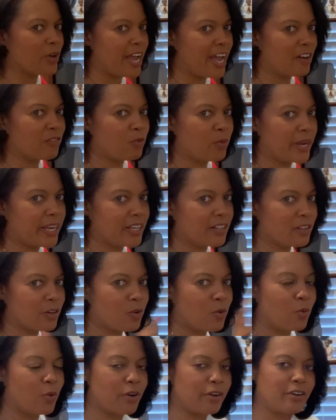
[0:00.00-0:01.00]
have way in the
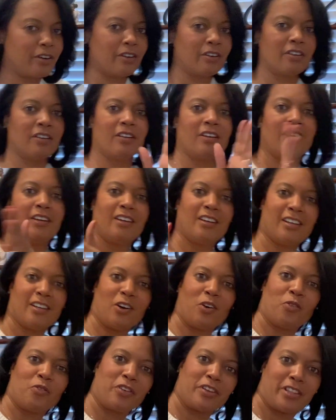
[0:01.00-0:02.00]
corner
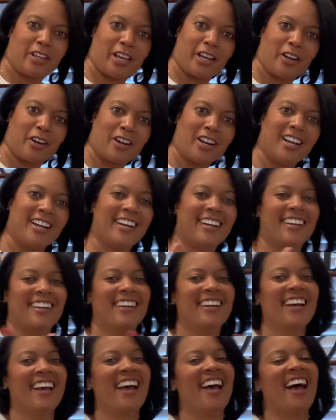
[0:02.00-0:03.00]
over there,
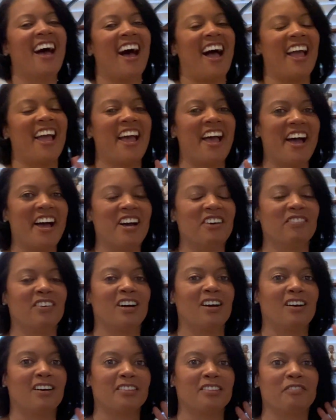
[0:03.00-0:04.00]
I have
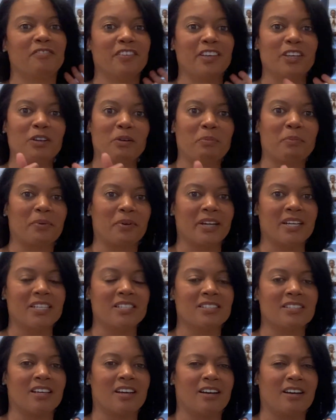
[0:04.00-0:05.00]
uh, the
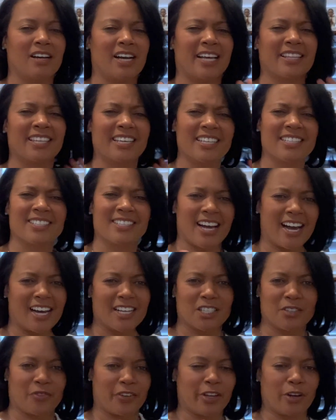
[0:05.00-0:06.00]
fingerprint, uh, I think it's
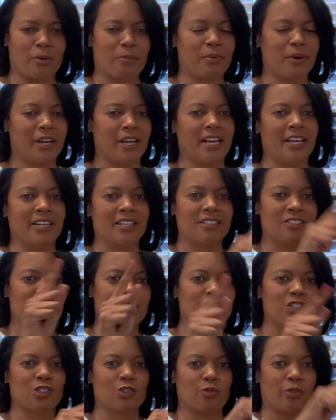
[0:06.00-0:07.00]
God's Fingerprint, and it's
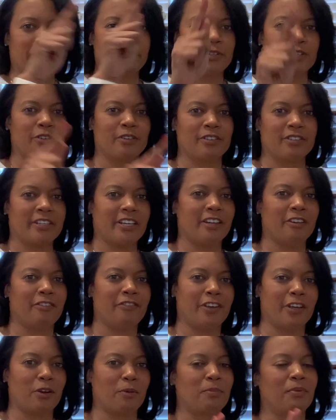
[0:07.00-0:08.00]
just scriptures and a
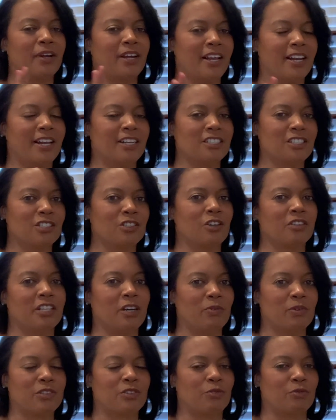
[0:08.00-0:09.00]
fingerprint, and I just thought
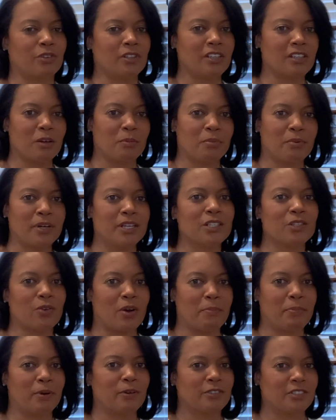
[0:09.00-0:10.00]
that was a really good print, so
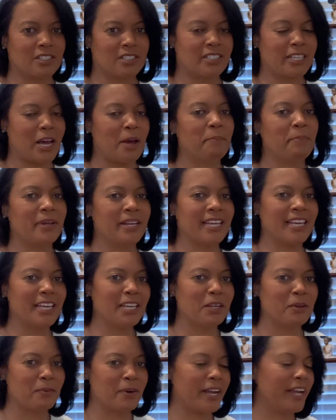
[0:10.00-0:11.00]
I purchased that. But
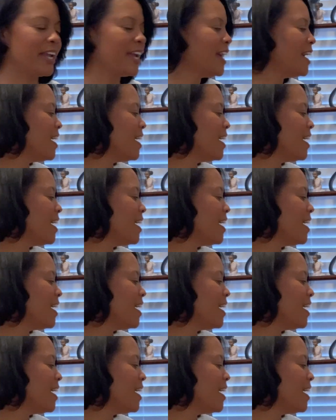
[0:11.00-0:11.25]
anyway,